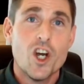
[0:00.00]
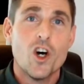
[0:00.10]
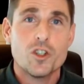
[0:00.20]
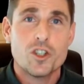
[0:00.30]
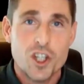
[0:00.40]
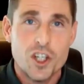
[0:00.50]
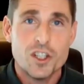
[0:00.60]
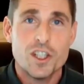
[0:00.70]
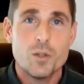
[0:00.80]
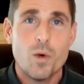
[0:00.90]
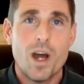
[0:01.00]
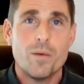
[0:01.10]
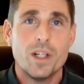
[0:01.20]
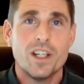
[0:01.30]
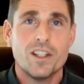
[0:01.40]
Uncertainty is where
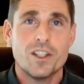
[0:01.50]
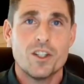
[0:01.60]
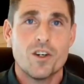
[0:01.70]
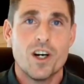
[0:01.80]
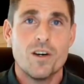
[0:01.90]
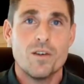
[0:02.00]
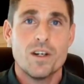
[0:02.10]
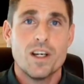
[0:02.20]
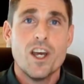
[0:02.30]
we learn and grow.